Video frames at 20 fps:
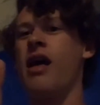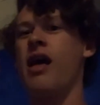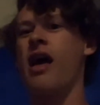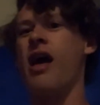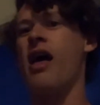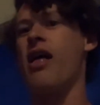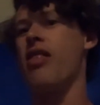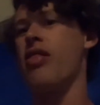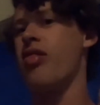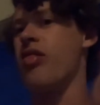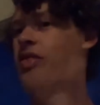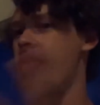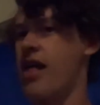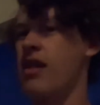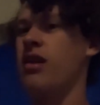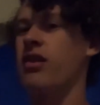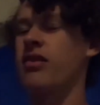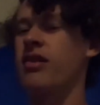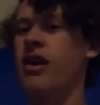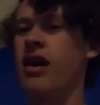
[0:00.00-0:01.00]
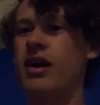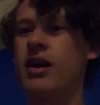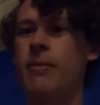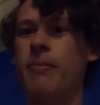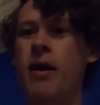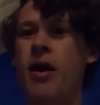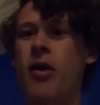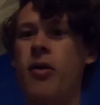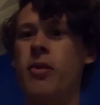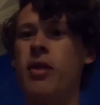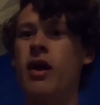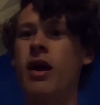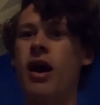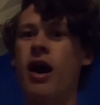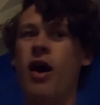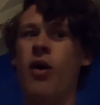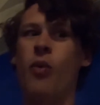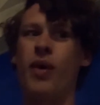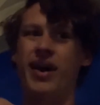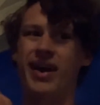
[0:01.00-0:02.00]
and then I'll talk about
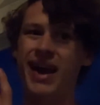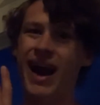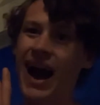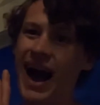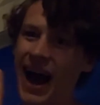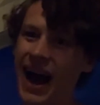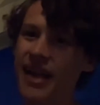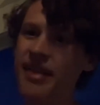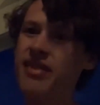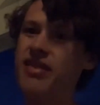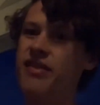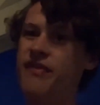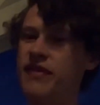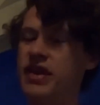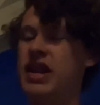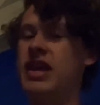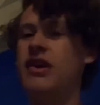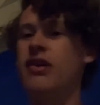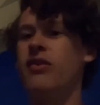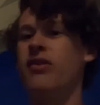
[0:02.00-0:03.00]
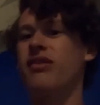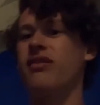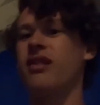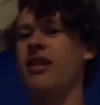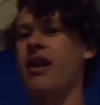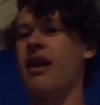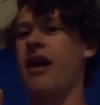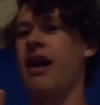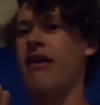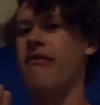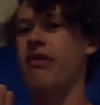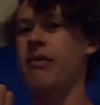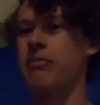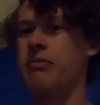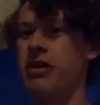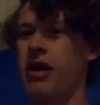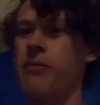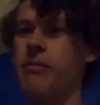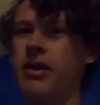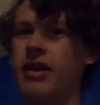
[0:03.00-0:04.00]
what kinds of videos that I have
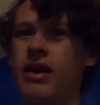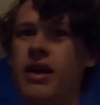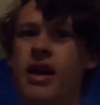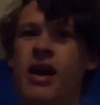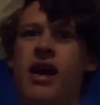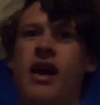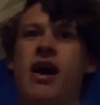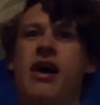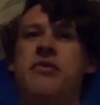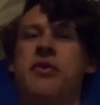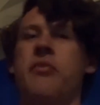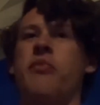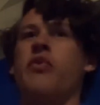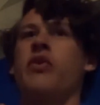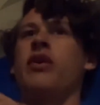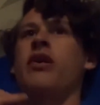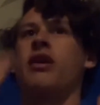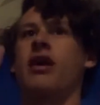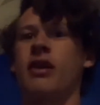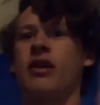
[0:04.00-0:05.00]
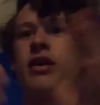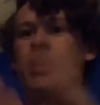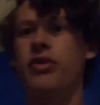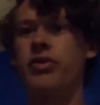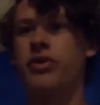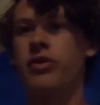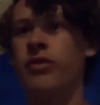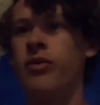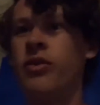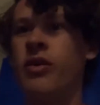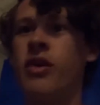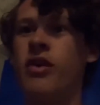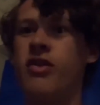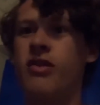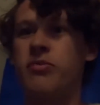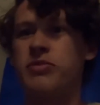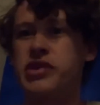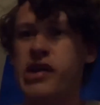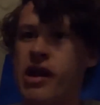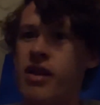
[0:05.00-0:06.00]
upcoming, and then we can kind of go through
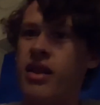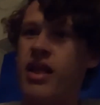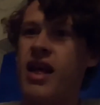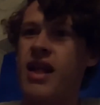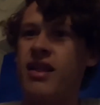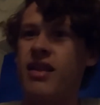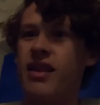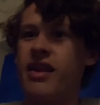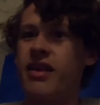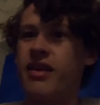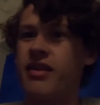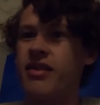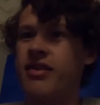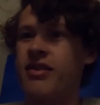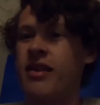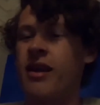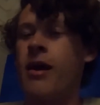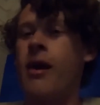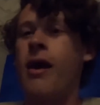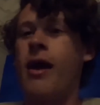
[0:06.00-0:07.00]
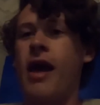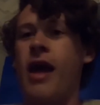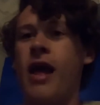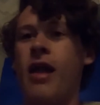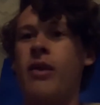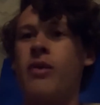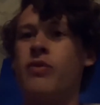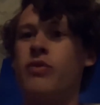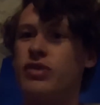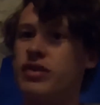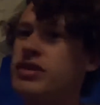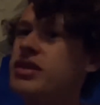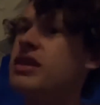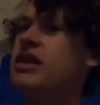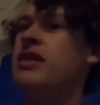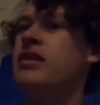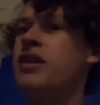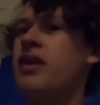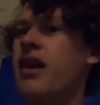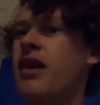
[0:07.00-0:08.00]
some channel analytics, and we'll
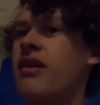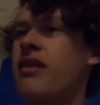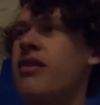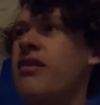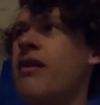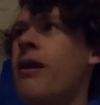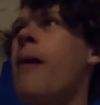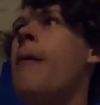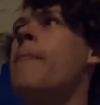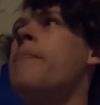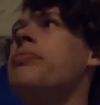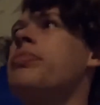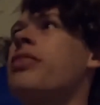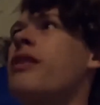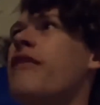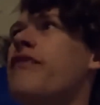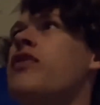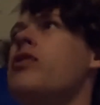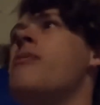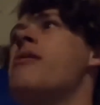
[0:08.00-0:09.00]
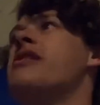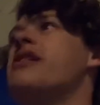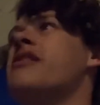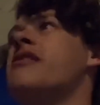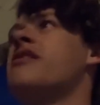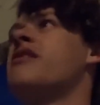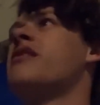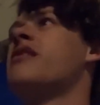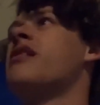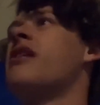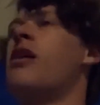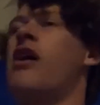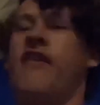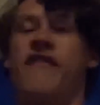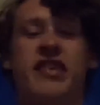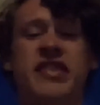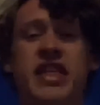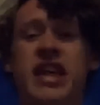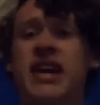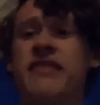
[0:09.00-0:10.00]
see in the next few minutes. If
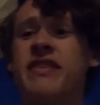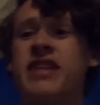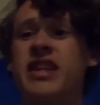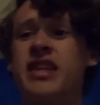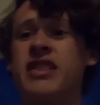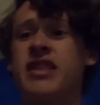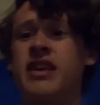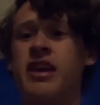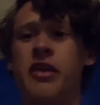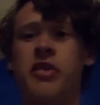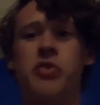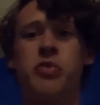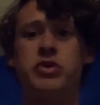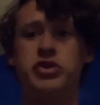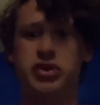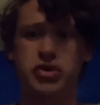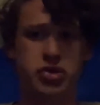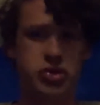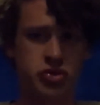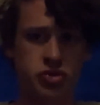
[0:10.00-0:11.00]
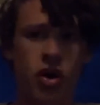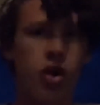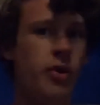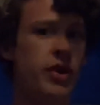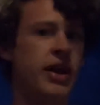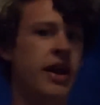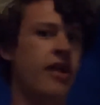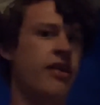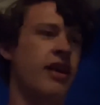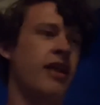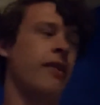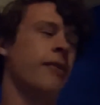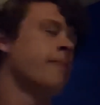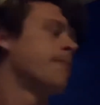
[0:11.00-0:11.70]
I think of anything else, we'll just throw it down in.